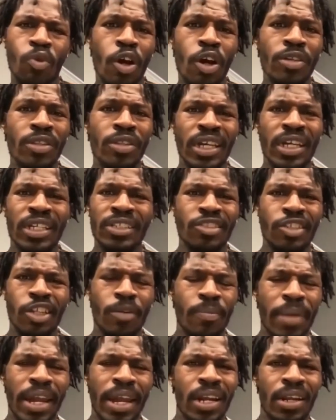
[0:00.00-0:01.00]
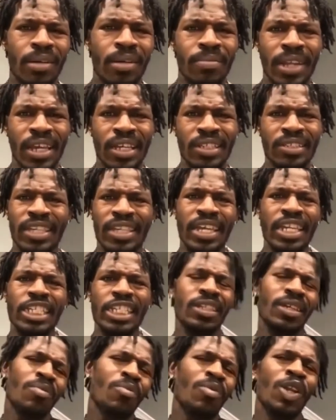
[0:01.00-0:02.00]
Worthy and considered better than them niggas.
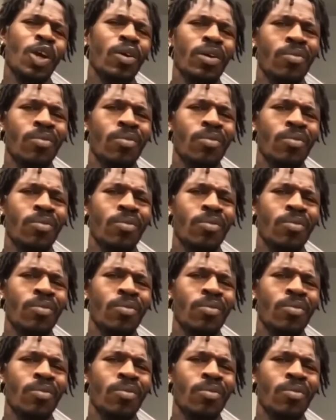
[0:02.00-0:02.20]
Kenny, even